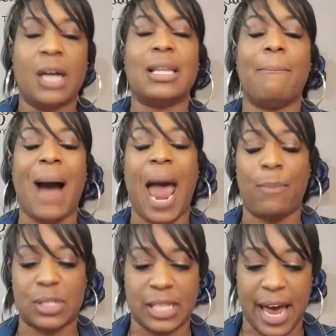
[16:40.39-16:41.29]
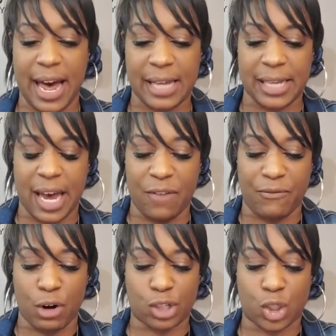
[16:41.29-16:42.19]
The Bible says
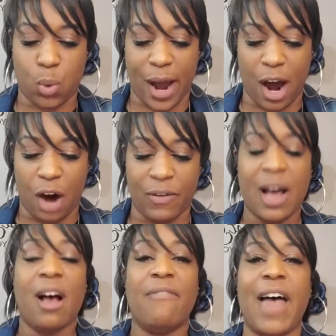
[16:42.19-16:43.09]
in verse 12